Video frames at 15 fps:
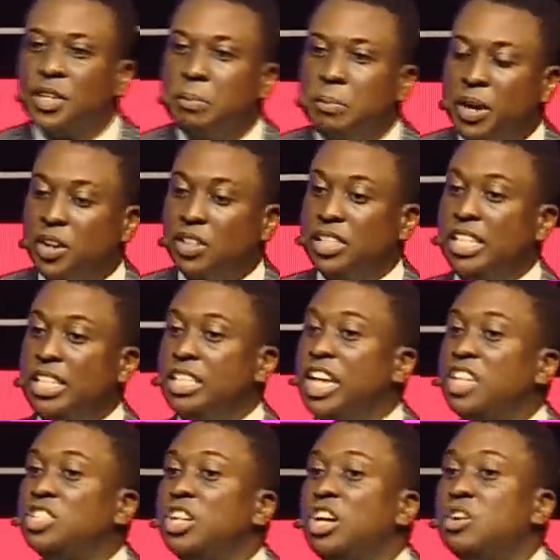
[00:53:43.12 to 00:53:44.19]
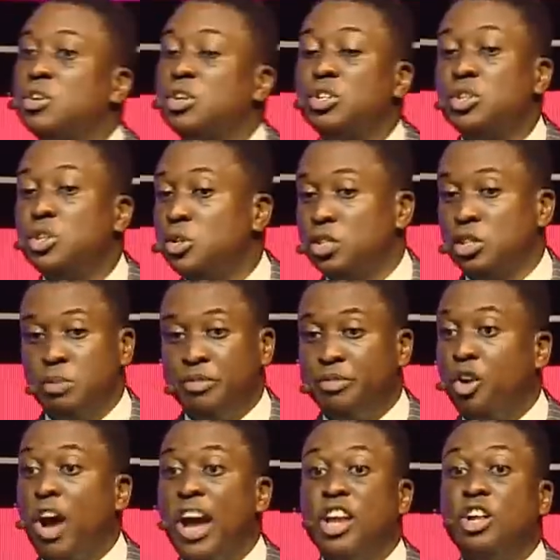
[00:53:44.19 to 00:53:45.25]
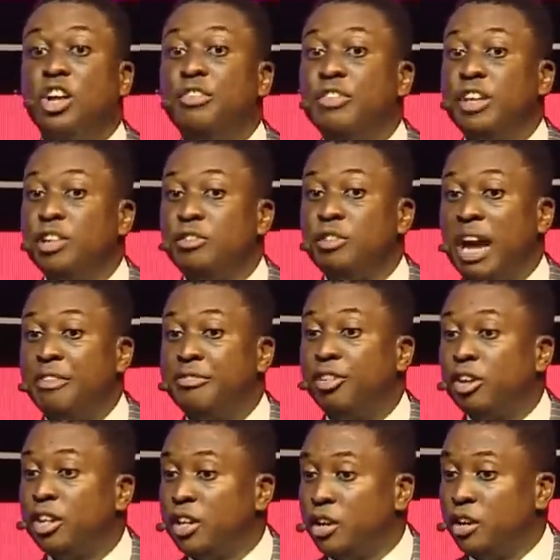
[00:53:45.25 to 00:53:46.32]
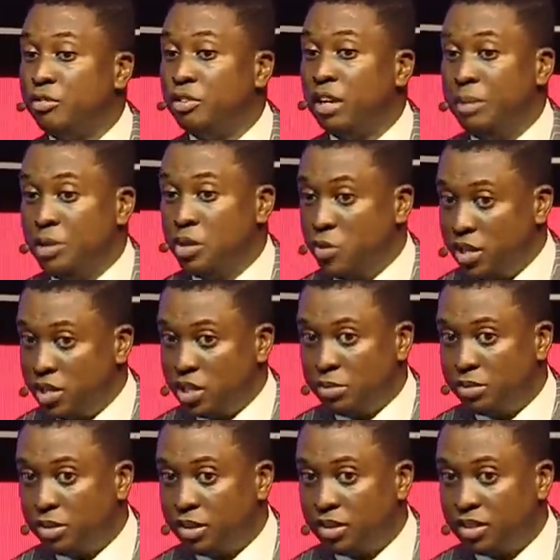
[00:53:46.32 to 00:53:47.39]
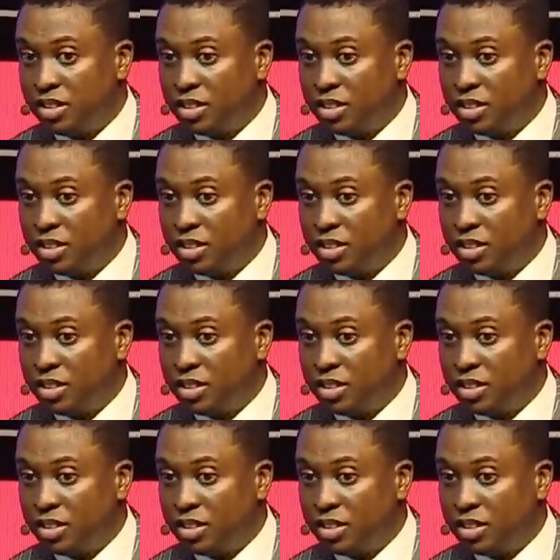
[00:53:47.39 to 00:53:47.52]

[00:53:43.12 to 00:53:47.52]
Because intentional growth knows before I love in, I fall in love. Let me read something.